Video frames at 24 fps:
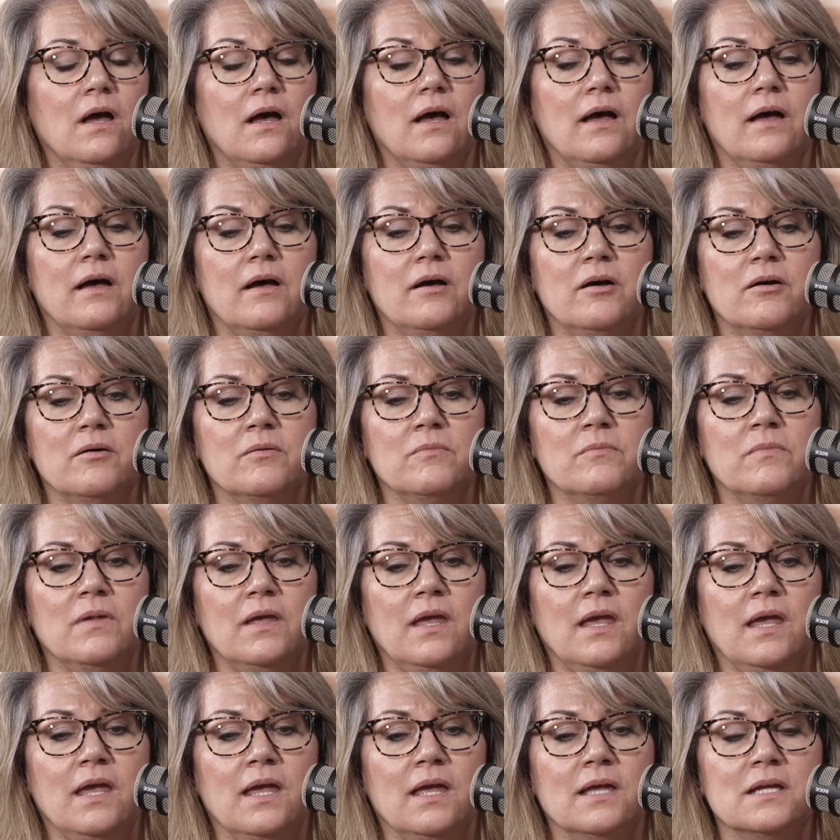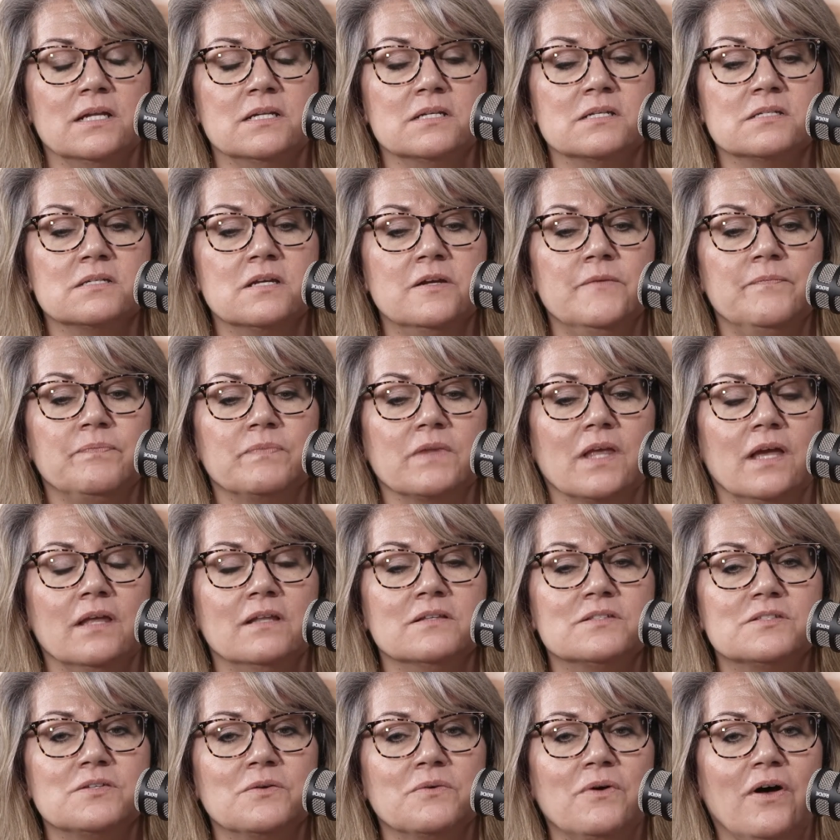And
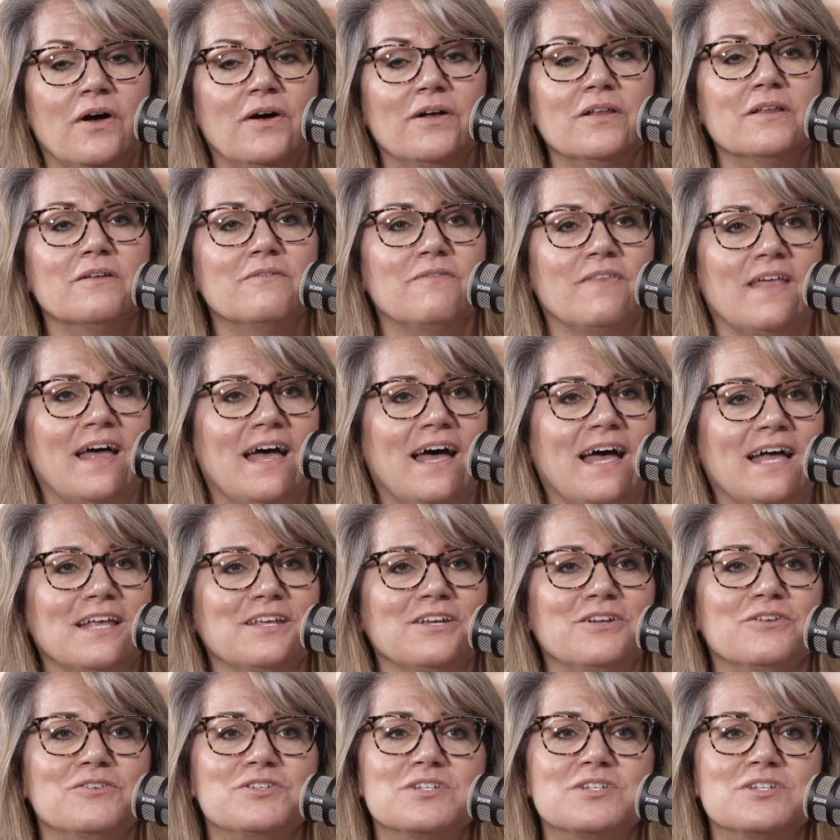so all of that,